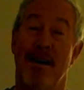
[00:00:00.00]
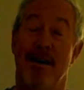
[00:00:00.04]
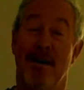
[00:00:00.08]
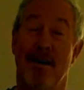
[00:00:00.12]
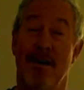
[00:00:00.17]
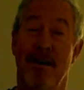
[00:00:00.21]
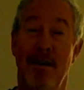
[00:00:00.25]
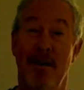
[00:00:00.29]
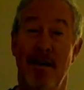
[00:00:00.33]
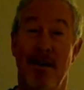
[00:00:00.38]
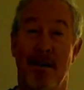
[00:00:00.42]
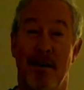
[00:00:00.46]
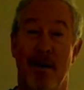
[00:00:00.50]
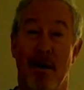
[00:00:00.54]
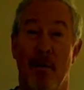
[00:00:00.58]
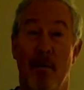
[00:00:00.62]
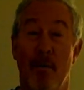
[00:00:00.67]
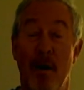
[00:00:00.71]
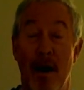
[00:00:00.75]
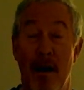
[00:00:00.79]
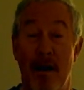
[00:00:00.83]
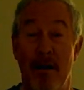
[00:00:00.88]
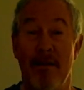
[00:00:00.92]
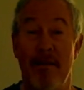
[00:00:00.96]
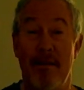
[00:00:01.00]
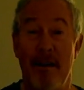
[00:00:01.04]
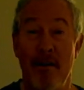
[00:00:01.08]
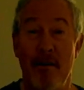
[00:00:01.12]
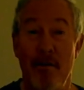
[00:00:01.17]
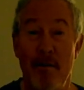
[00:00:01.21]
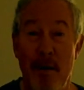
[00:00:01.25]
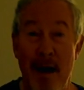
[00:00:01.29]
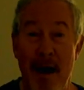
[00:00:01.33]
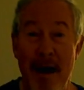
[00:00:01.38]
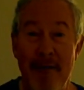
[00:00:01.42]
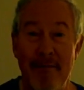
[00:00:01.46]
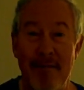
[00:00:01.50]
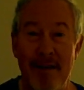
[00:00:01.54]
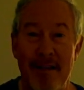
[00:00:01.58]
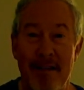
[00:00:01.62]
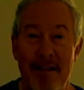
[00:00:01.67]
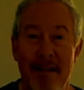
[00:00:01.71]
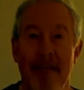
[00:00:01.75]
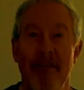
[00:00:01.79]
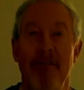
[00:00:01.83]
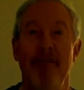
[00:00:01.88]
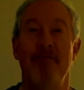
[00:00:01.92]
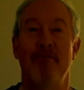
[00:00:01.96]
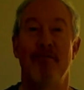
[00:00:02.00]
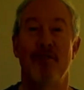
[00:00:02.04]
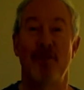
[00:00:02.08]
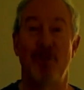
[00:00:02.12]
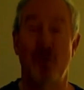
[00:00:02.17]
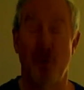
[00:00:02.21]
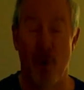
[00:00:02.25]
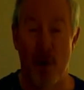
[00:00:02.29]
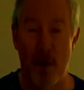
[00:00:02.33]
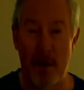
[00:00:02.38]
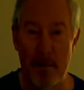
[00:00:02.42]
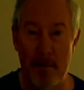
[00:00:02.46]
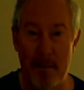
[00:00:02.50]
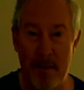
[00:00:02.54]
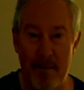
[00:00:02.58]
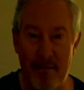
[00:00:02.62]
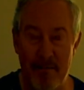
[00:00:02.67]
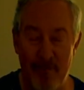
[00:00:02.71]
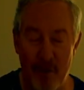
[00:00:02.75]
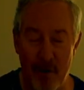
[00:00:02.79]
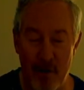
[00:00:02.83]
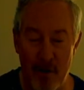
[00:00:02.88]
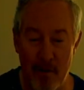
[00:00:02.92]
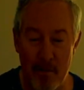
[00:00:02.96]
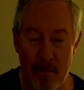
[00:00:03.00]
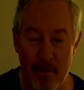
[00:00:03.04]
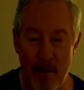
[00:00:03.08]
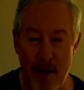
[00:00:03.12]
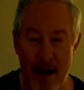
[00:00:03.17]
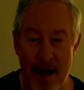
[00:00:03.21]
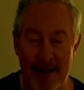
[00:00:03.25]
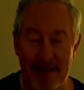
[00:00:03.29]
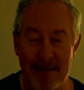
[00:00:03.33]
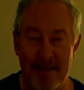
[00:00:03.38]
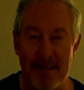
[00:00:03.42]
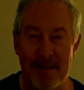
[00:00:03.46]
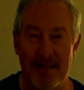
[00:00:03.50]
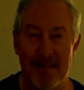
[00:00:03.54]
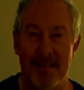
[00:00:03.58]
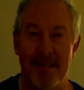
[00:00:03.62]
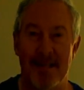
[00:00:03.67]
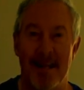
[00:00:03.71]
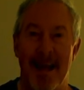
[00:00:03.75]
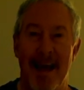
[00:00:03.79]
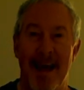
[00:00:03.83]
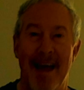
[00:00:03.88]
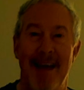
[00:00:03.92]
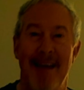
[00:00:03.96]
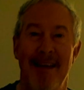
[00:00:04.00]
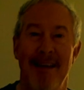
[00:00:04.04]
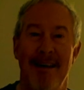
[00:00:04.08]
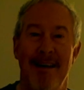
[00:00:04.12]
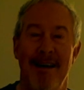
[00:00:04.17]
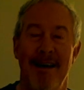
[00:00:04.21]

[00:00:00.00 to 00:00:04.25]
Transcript: Good. Well, there you have it. Thank you for joining me for your practice today.